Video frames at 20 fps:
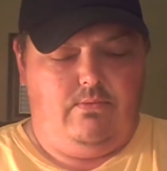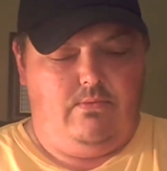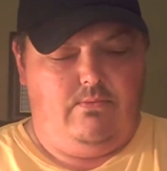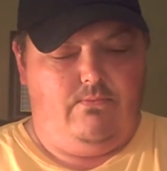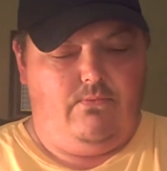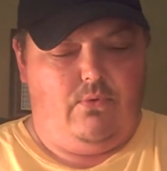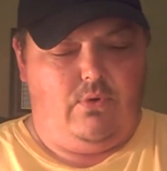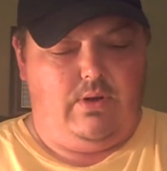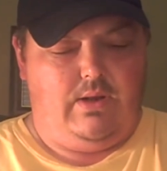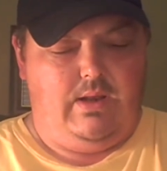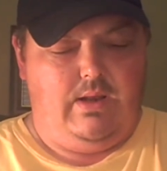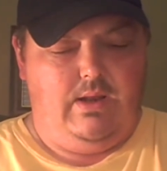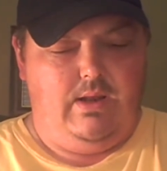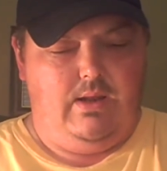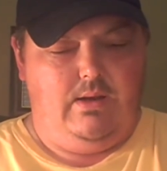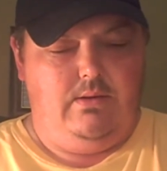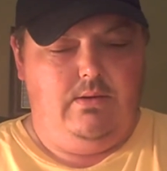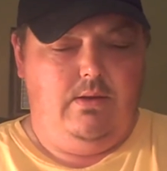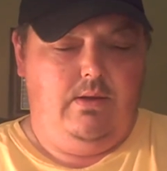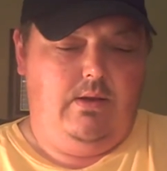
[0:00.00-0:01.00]
for it
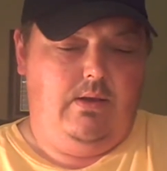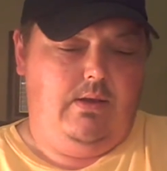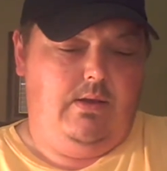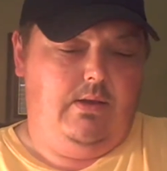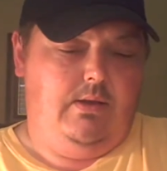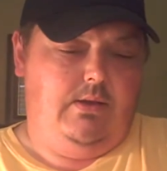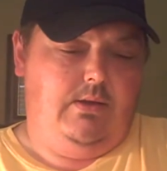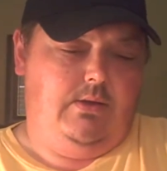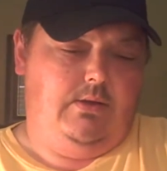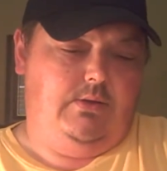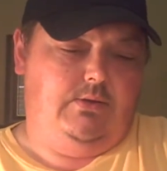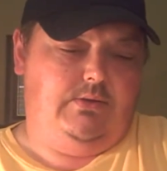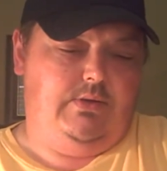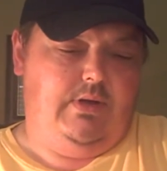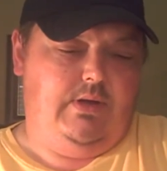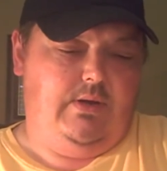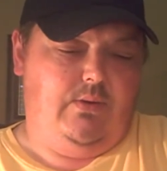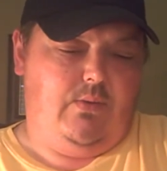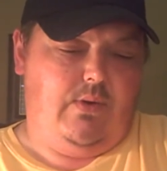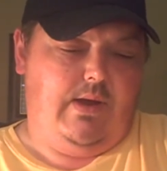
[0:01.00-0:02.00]
again. So
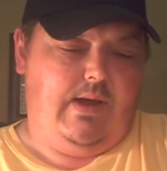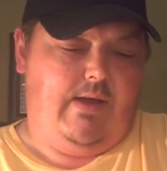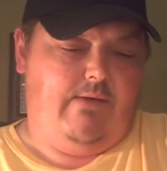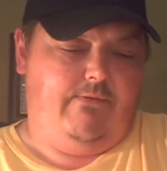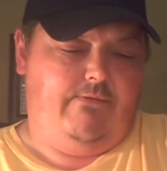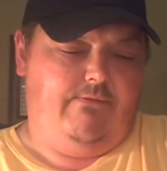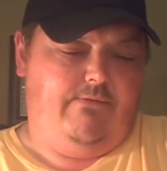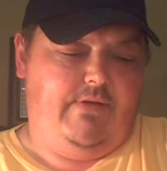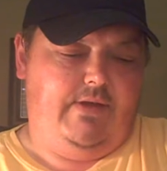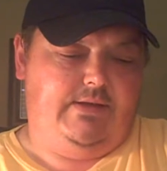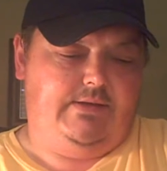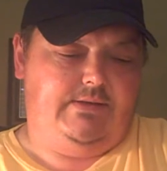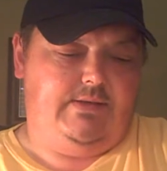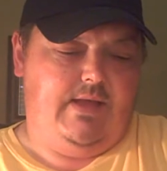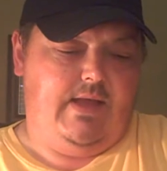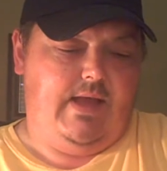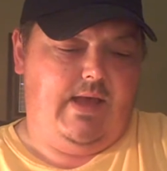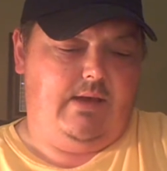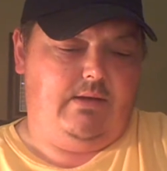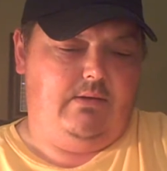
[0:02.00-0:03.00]
anyway, I fixed
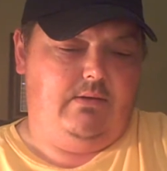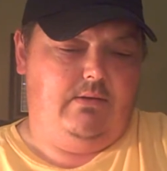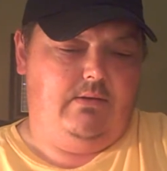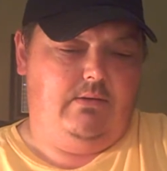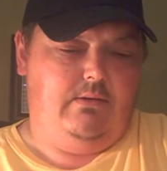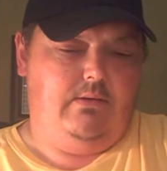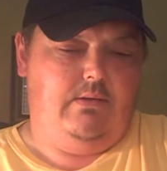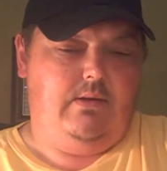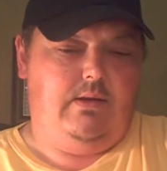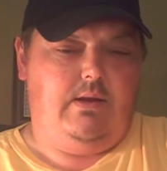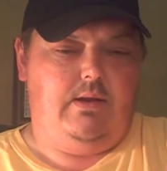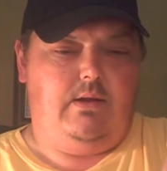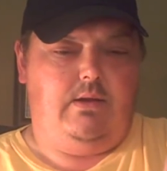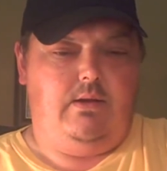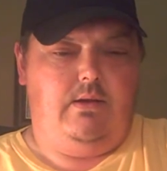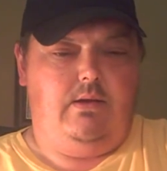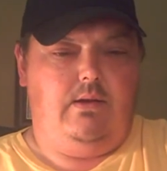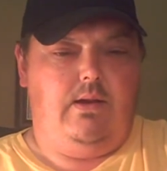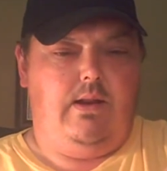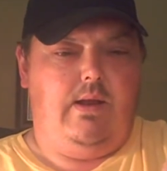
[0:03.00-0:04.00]
that,
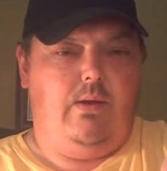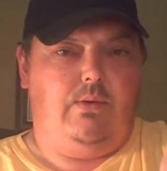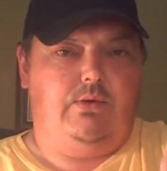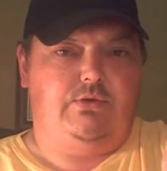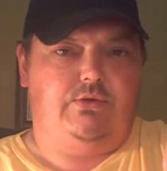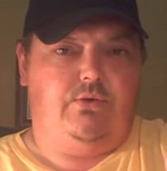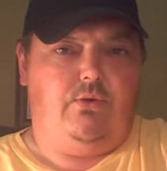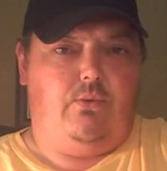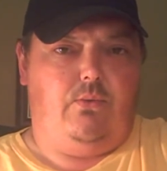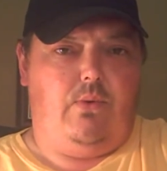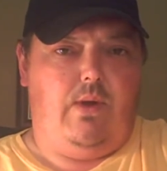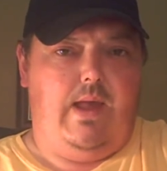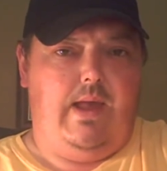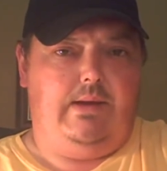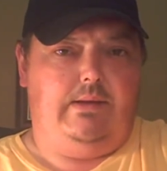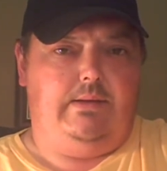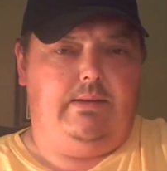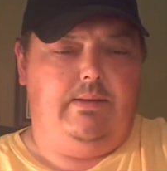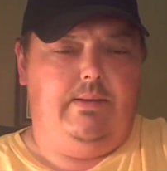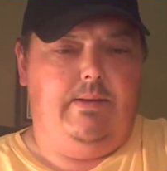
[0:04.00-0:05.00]
and now it's
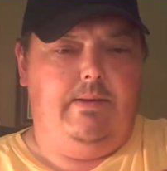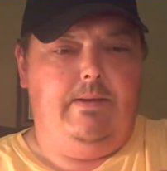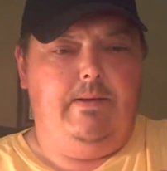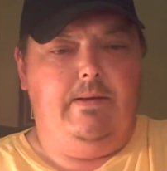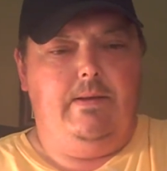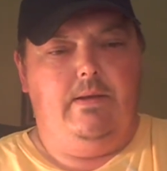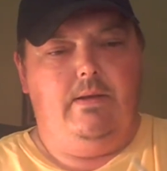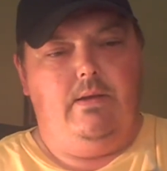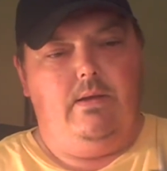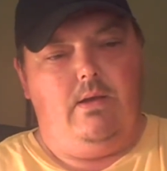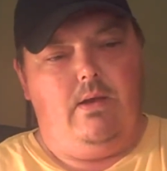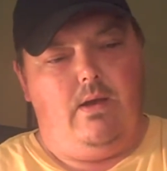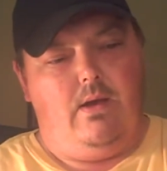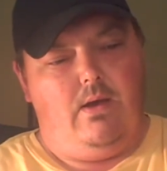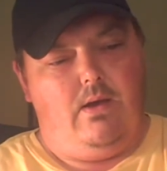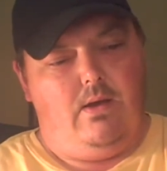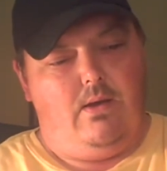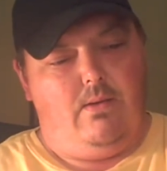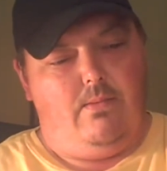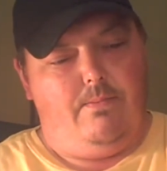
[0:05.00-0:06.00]
correct.
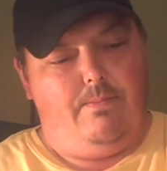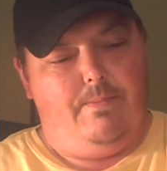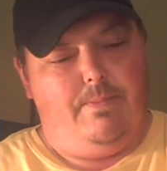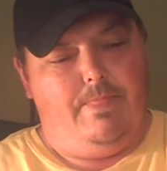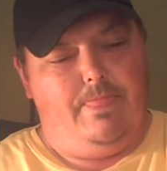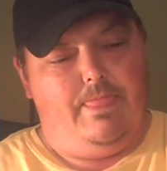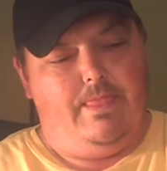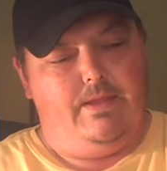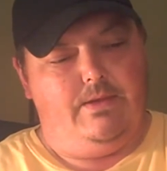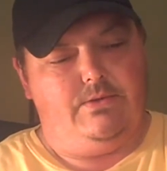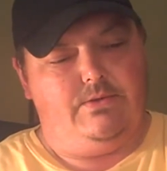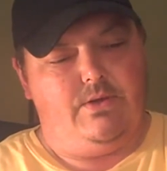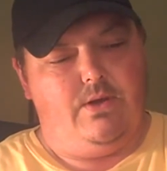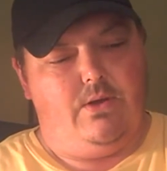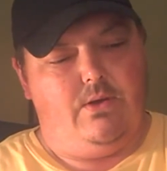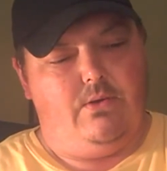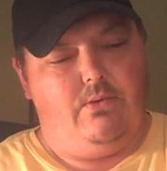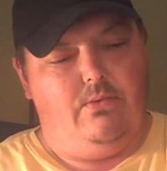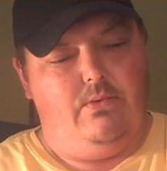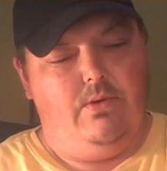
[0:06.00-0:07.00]

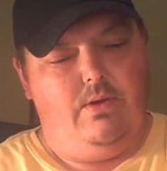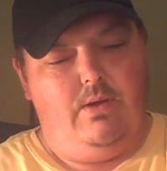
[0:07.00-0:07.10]
So